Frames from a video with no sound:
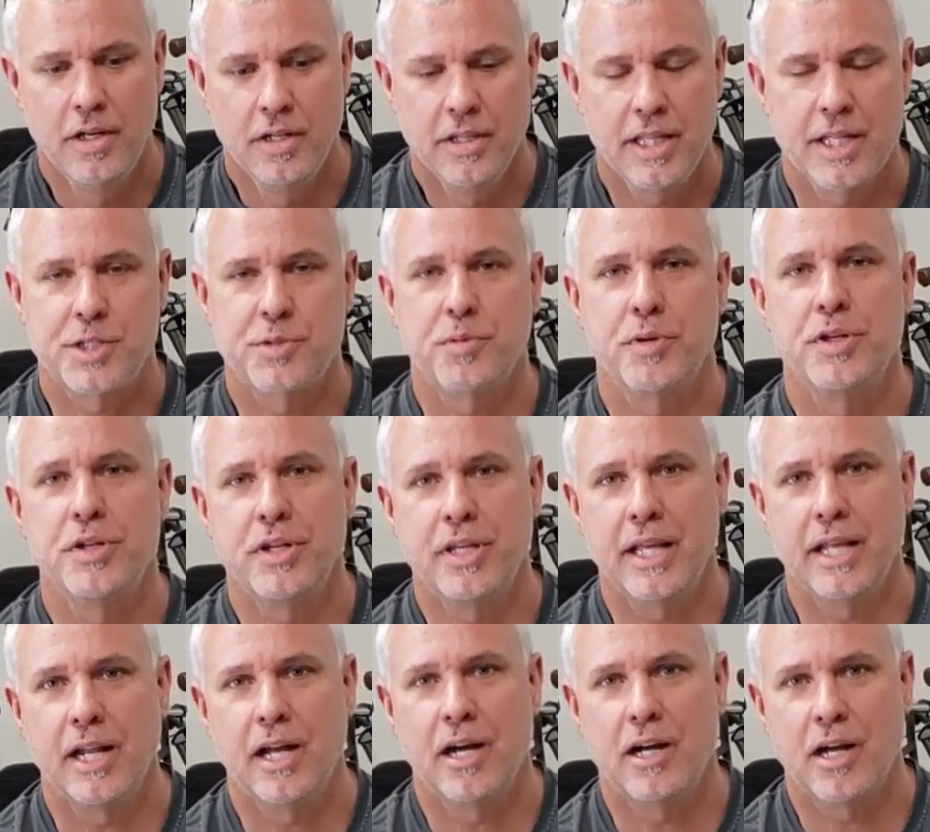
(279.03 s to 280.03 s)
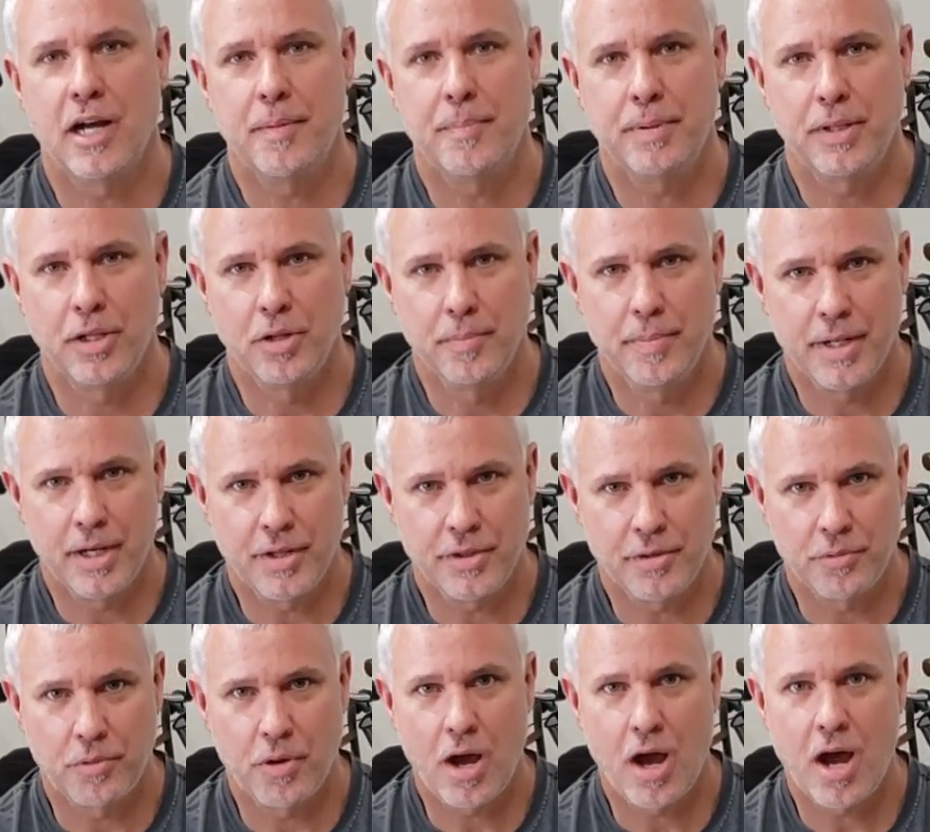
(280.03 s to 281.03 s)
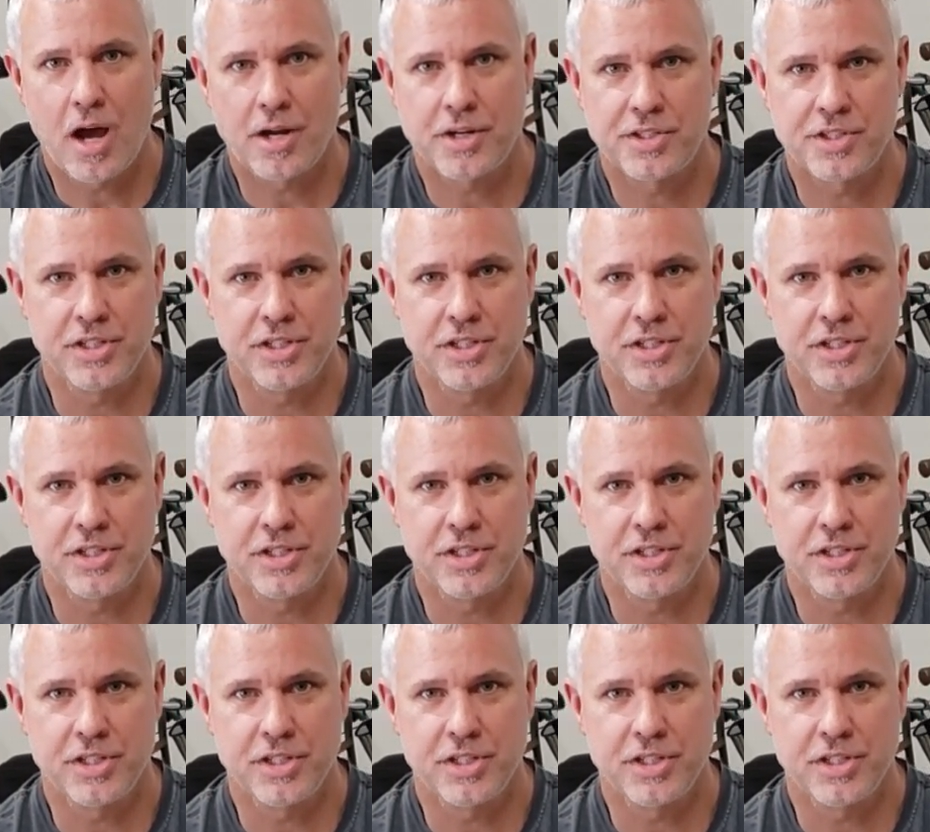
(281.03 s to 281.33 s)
you can get hung up a little bit on the rocks,